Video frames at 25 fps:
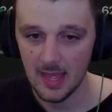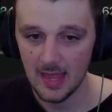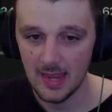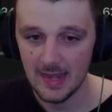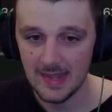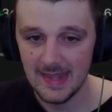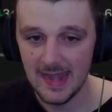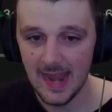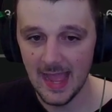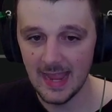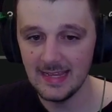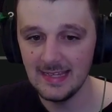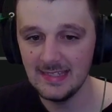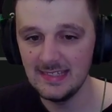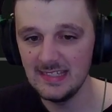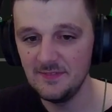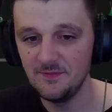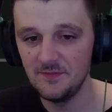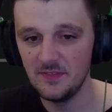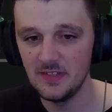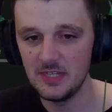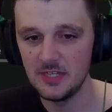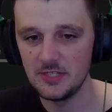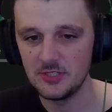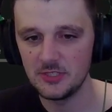90
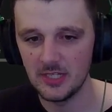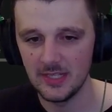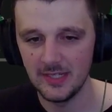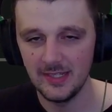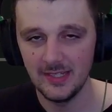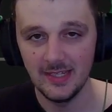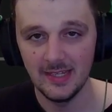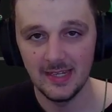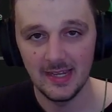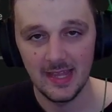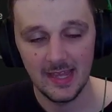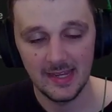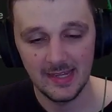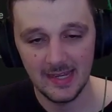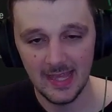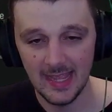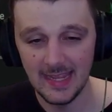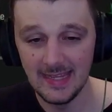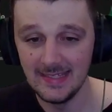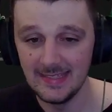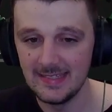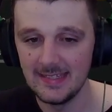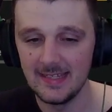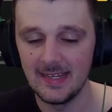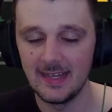finishing and
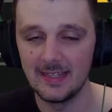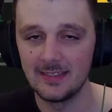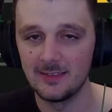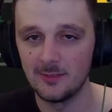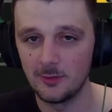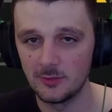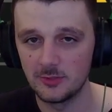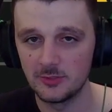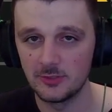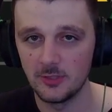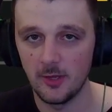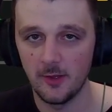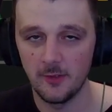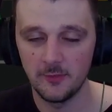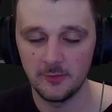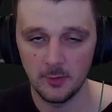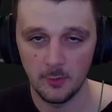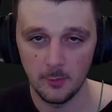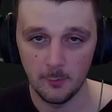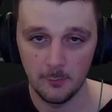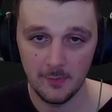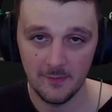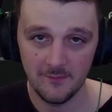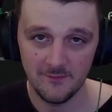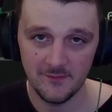89 long shots
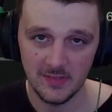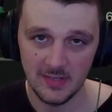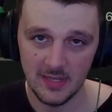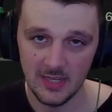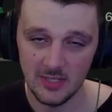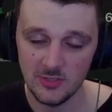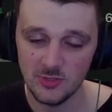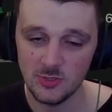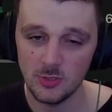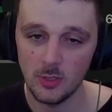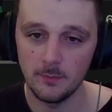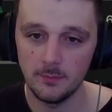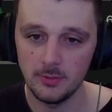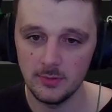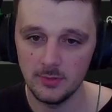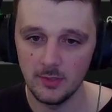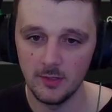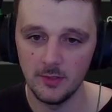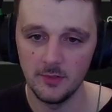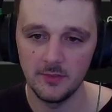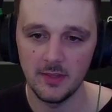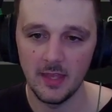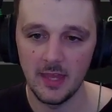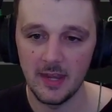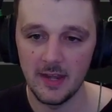with Finesse Shot
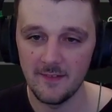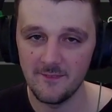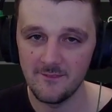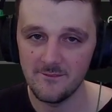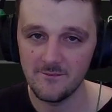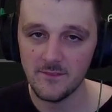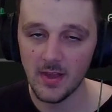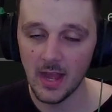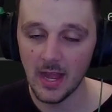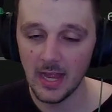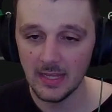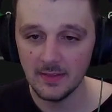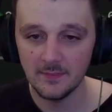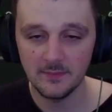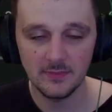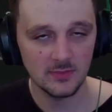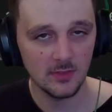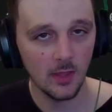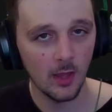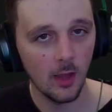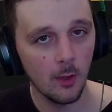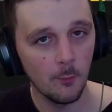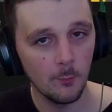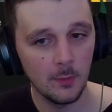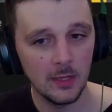Plus and a
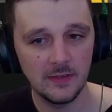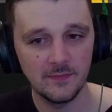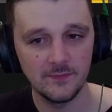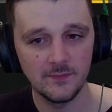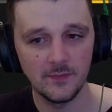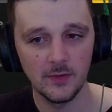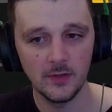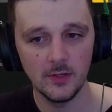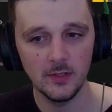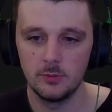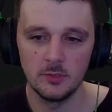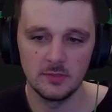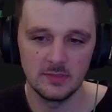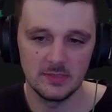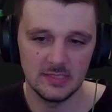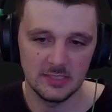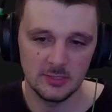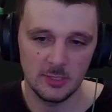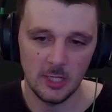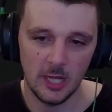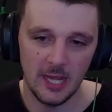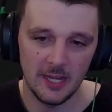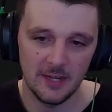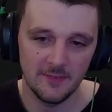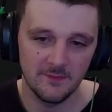5-star weak foot. Plus he's
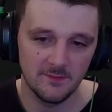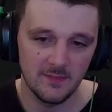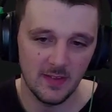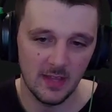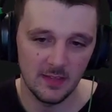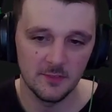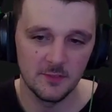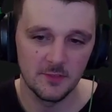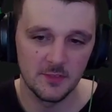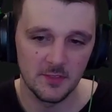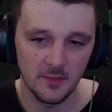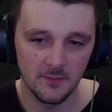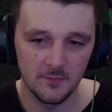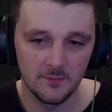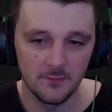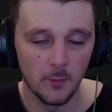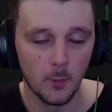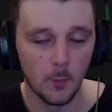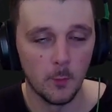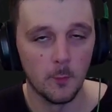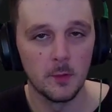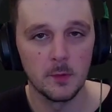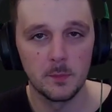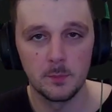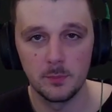got Advanced
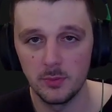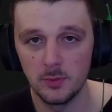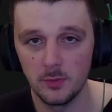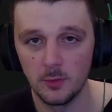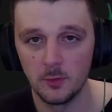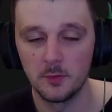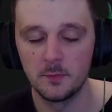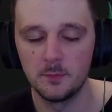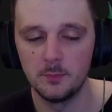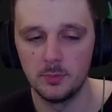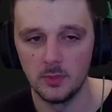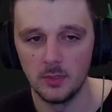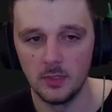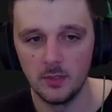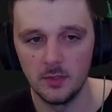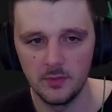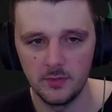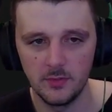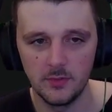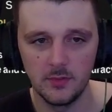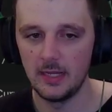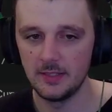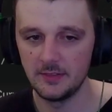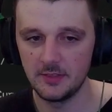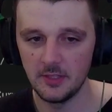Forward
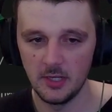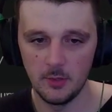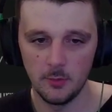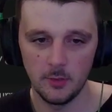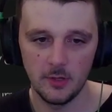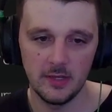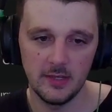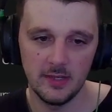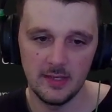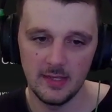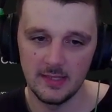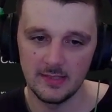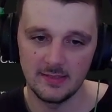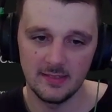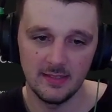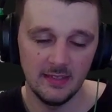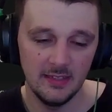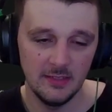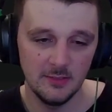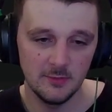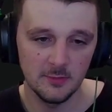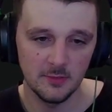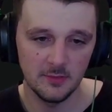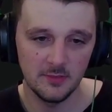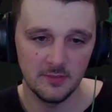Plus. I don't know what it is.
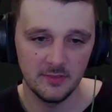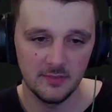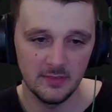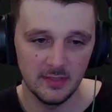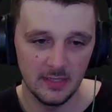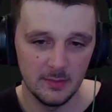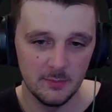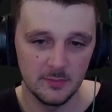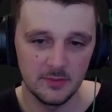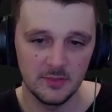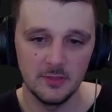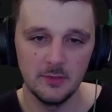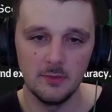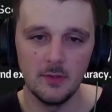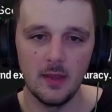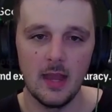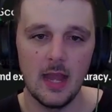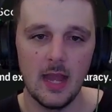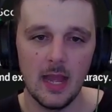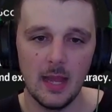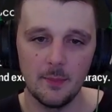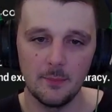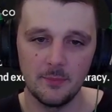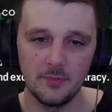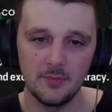He just seems to
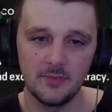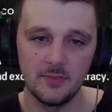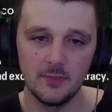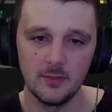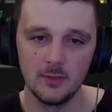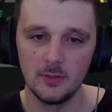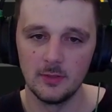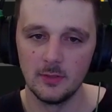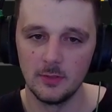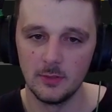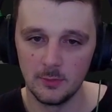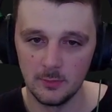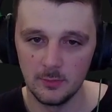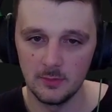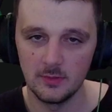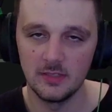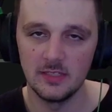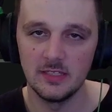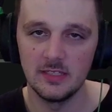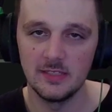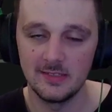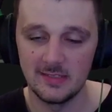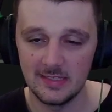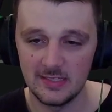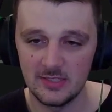
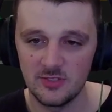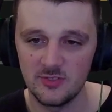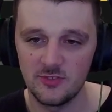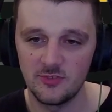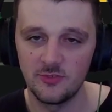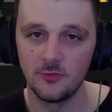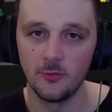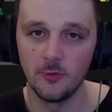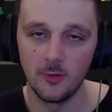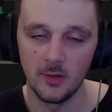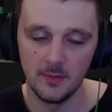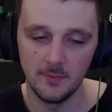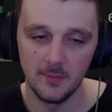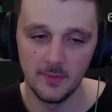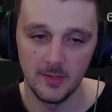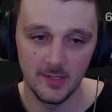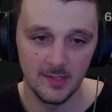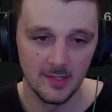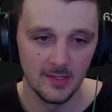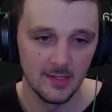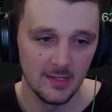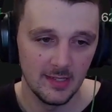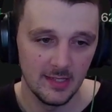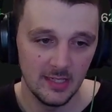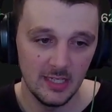absolutely destroy me.
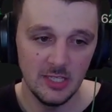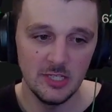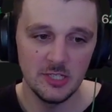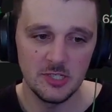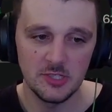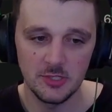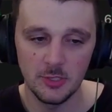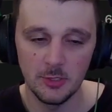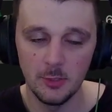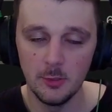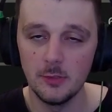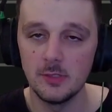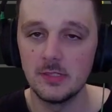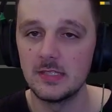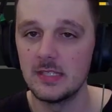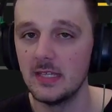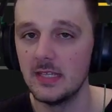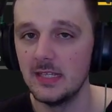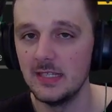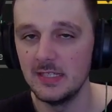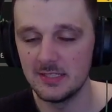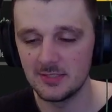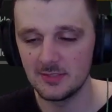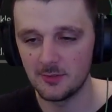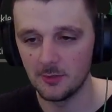He shoots,
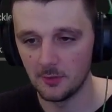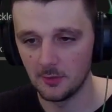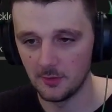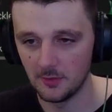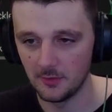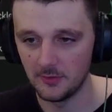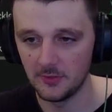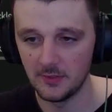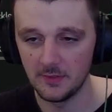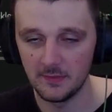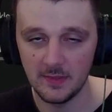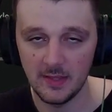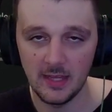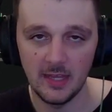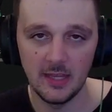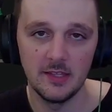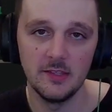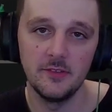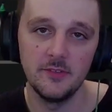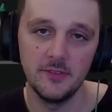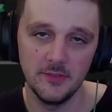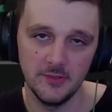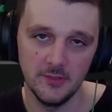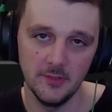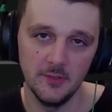he scores. That
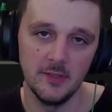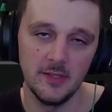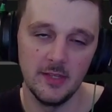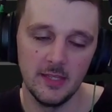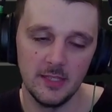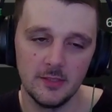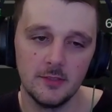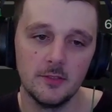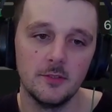is Son in a